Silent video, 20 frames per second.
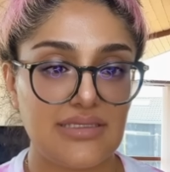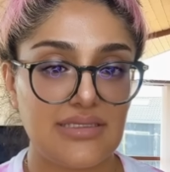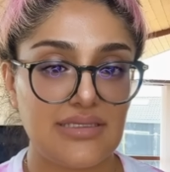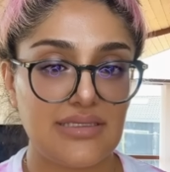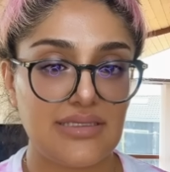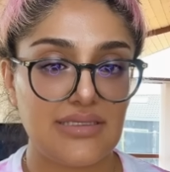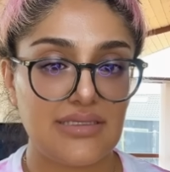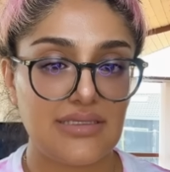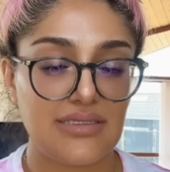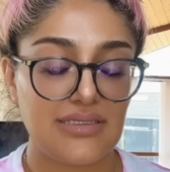
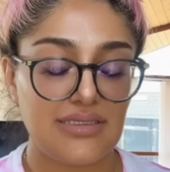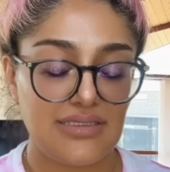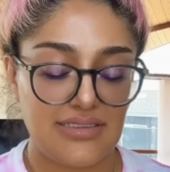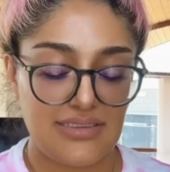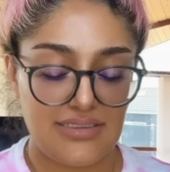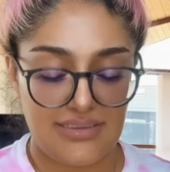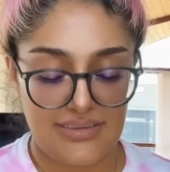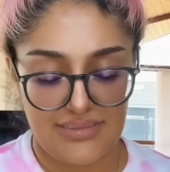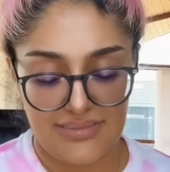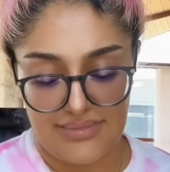
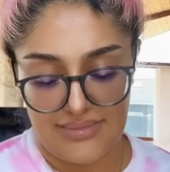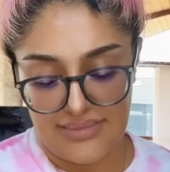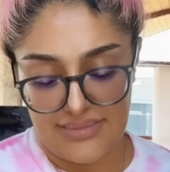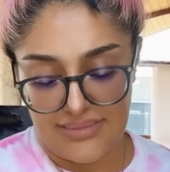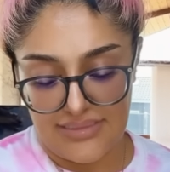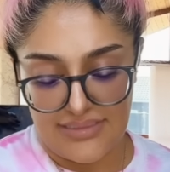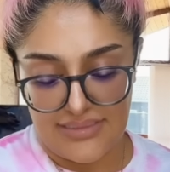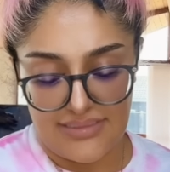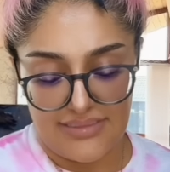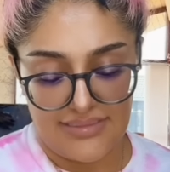
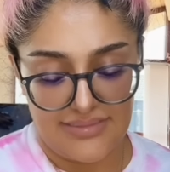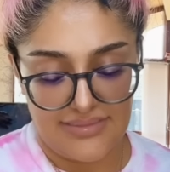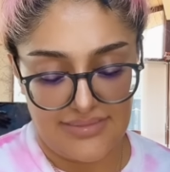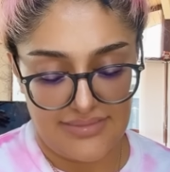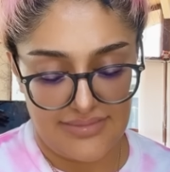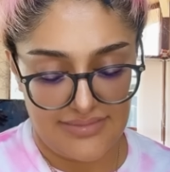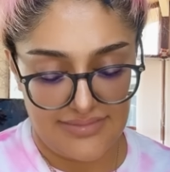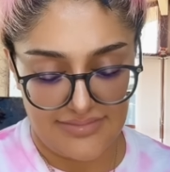Nobody speaks.